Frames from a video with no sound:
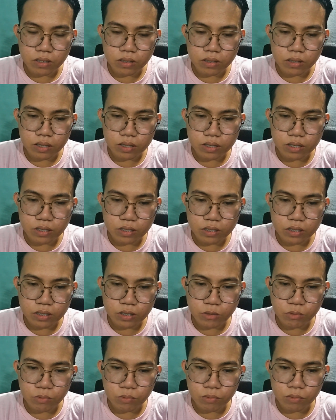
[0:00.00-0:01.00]
the
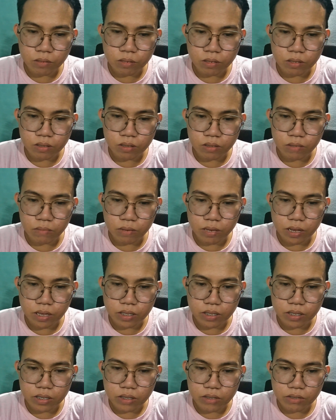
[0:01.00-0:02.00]
sentence he swung the
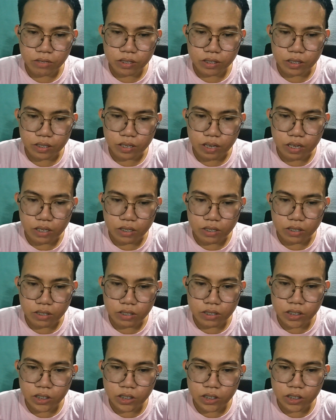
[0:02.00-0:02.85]
bat creates another.